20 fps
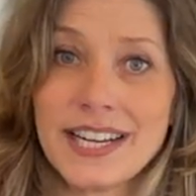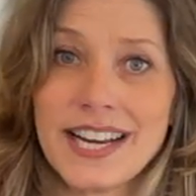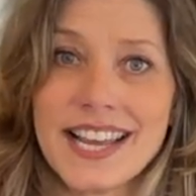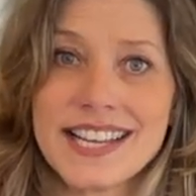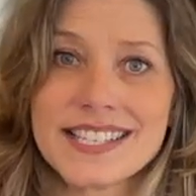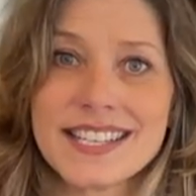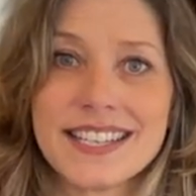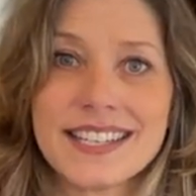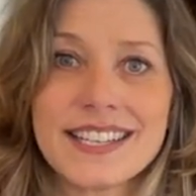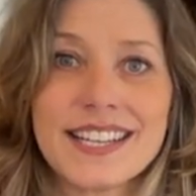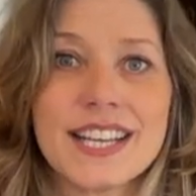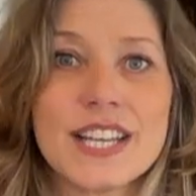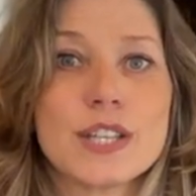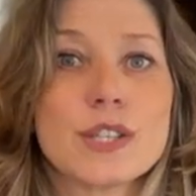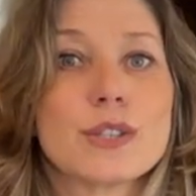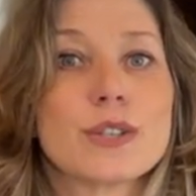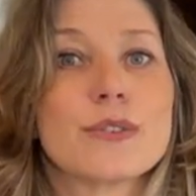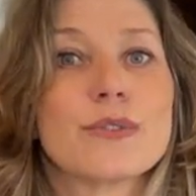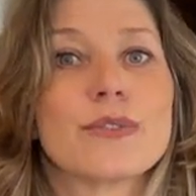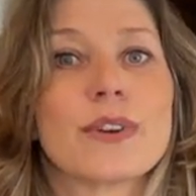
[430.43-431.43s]
lesson is
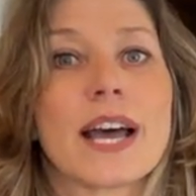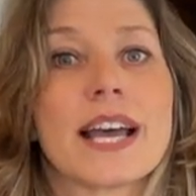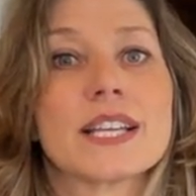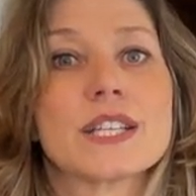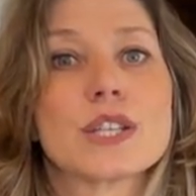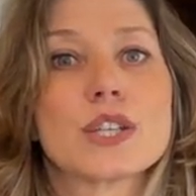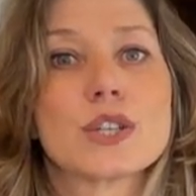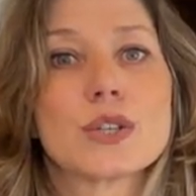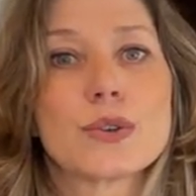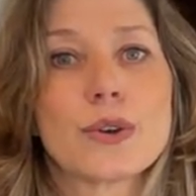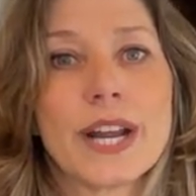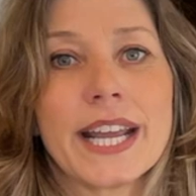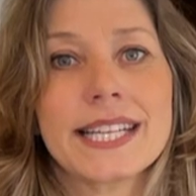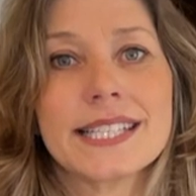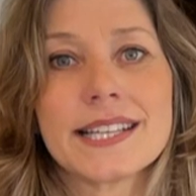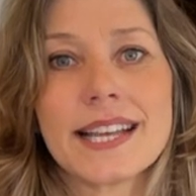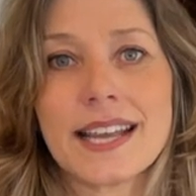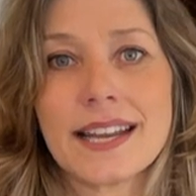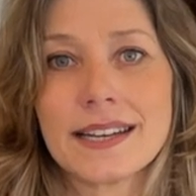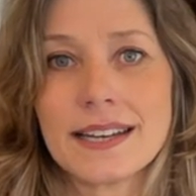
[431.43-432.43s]
to fly
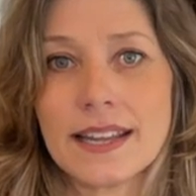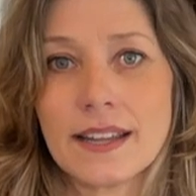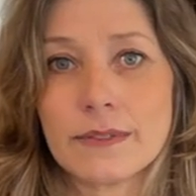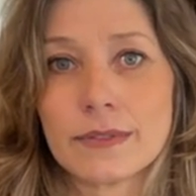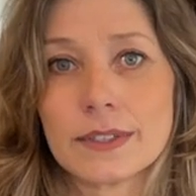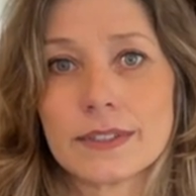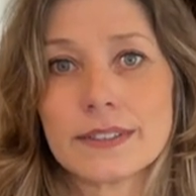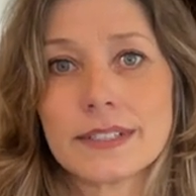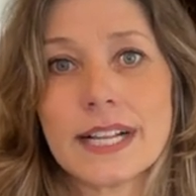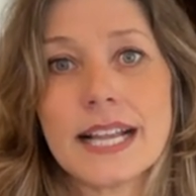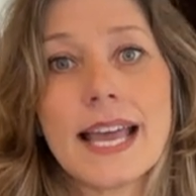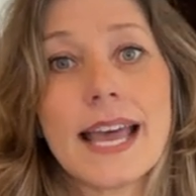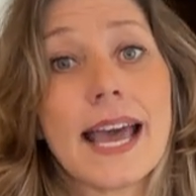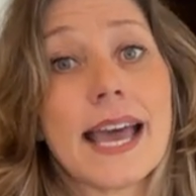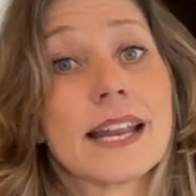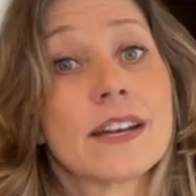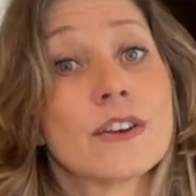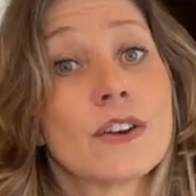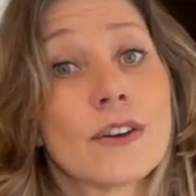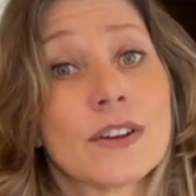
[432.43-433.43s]
straight and level
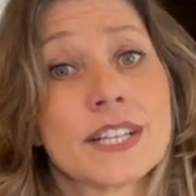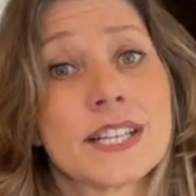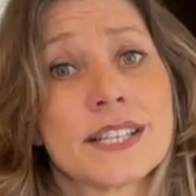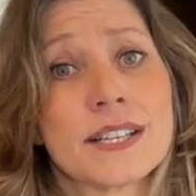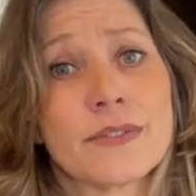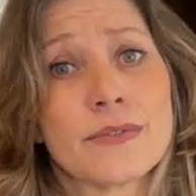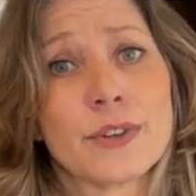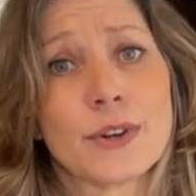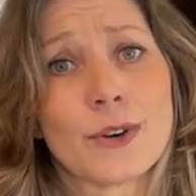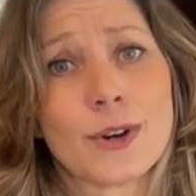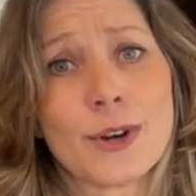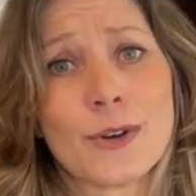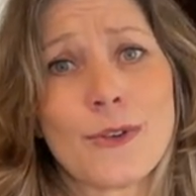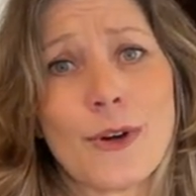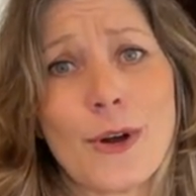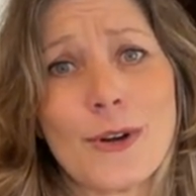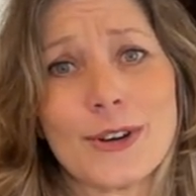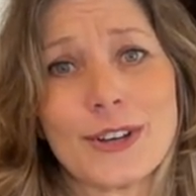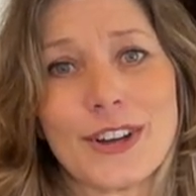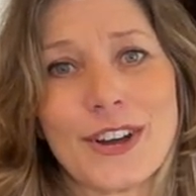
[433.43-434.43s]
and not as if you're on a
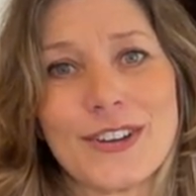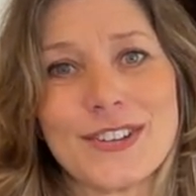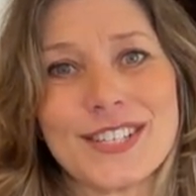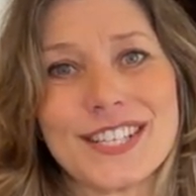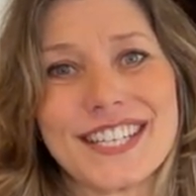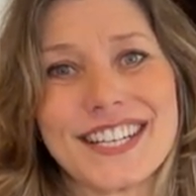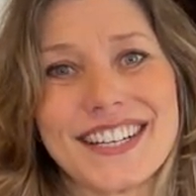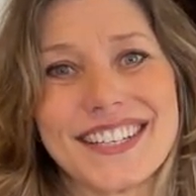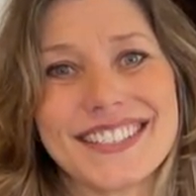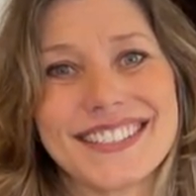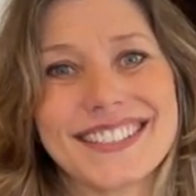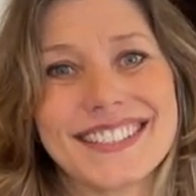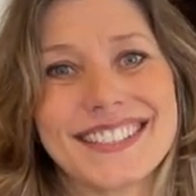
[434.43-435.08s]
roller coaster.